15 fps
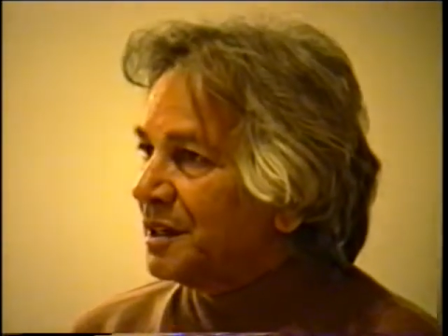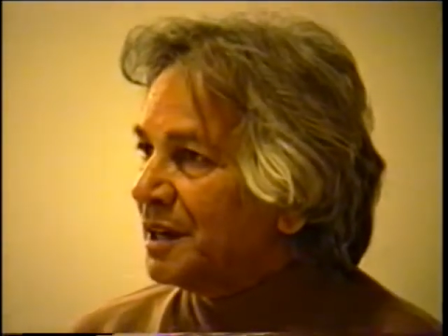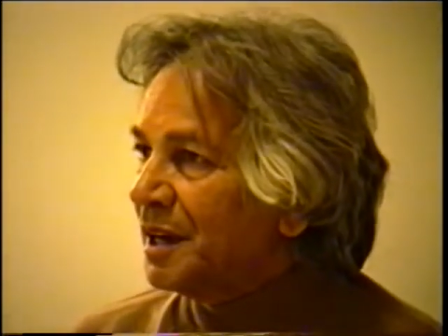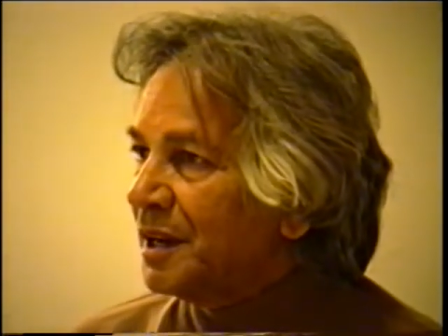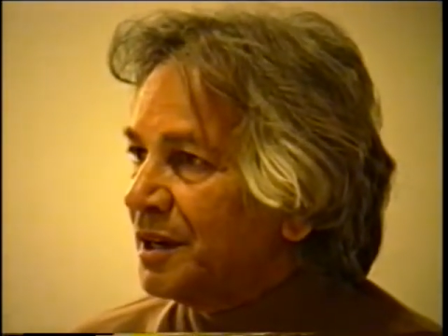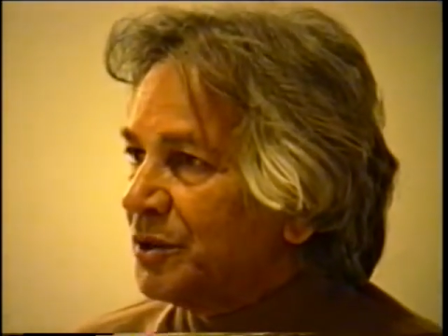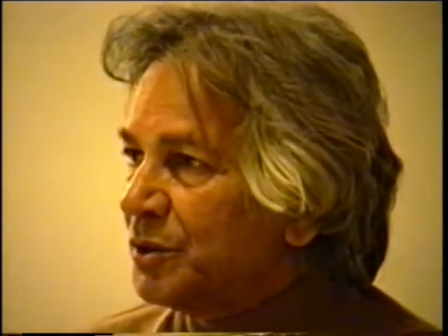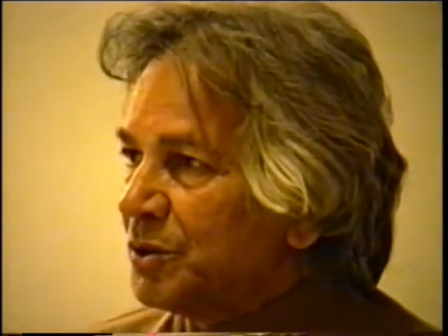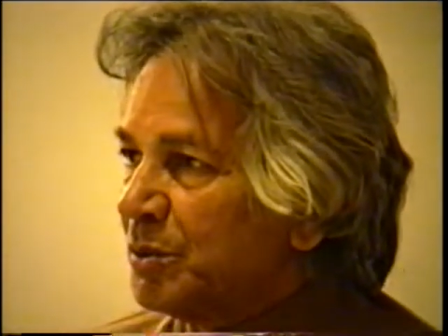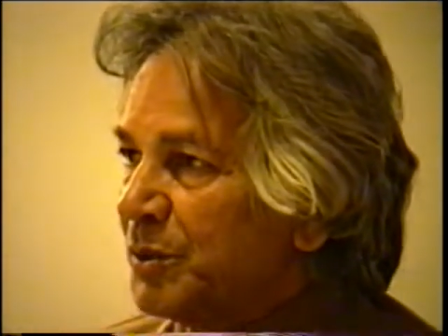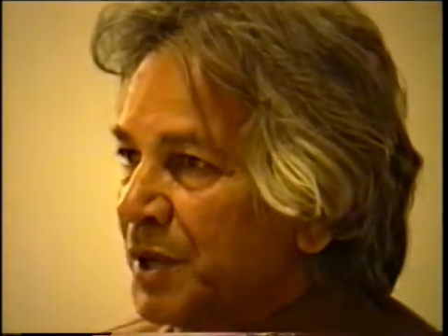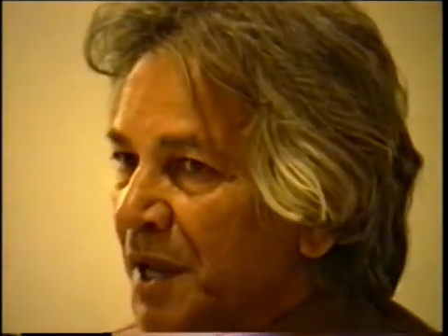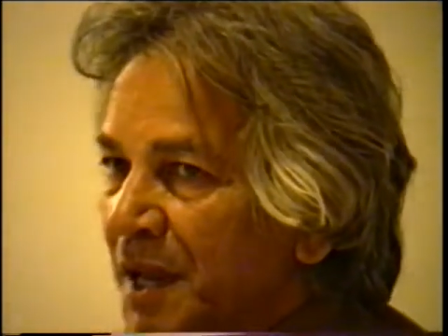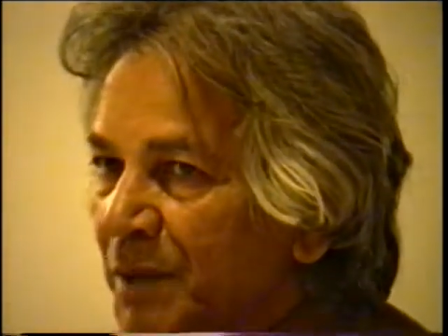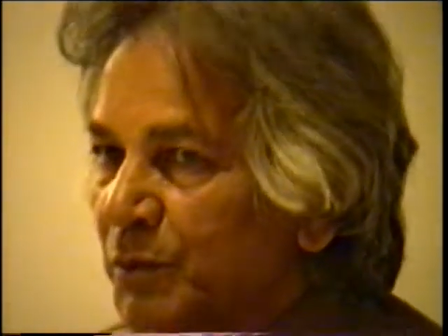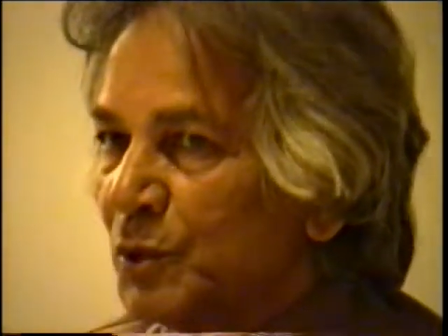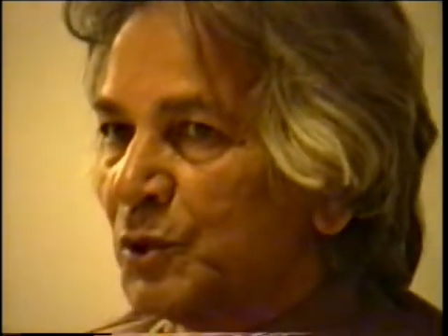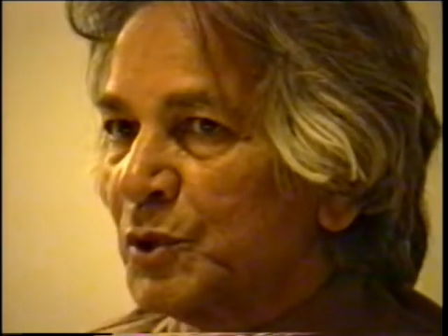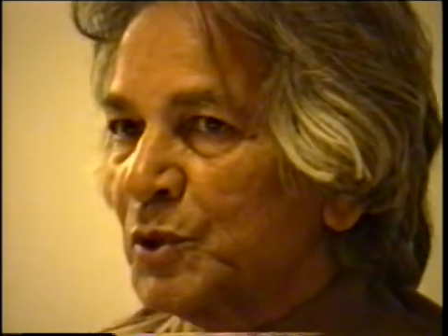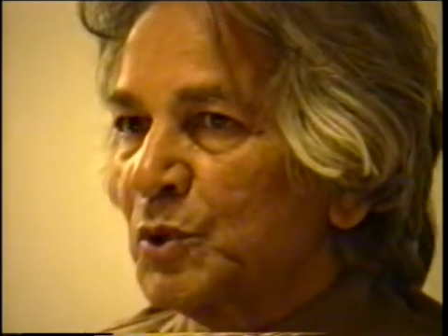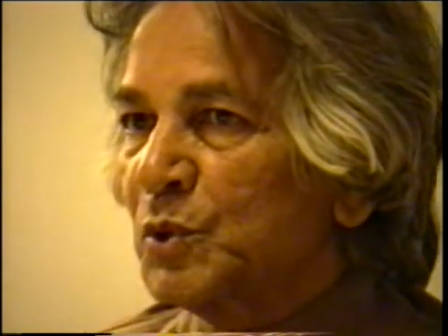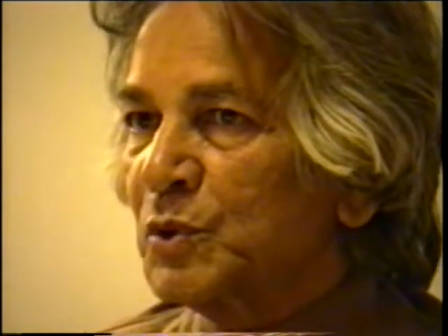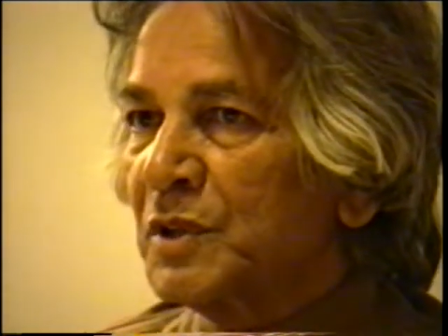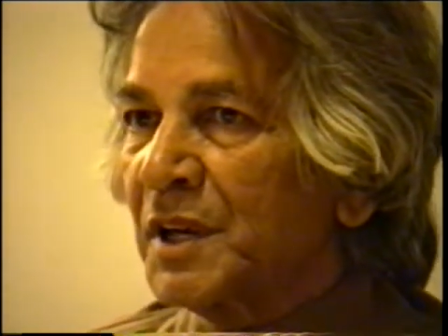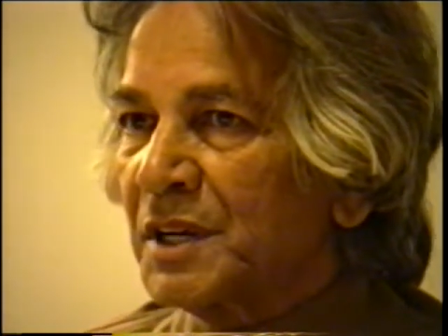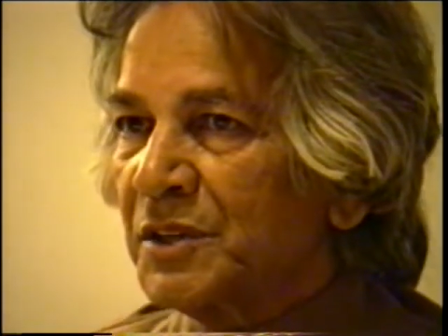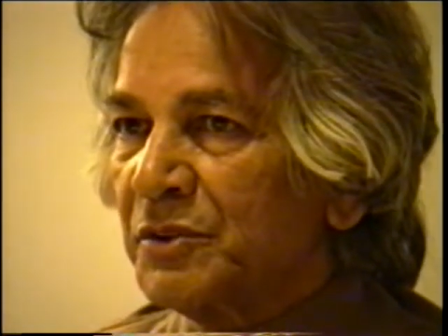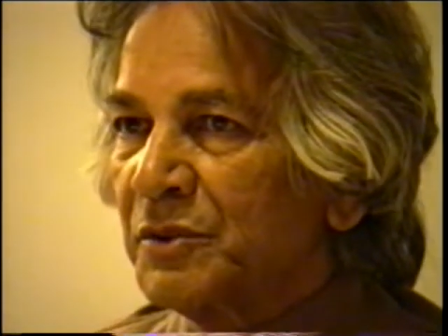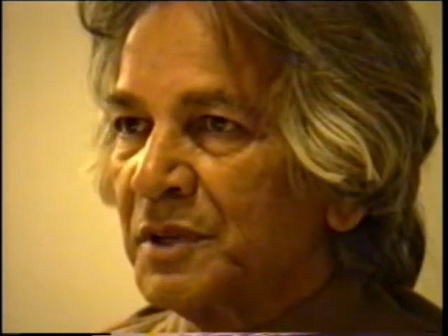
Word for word: And to be able to do that,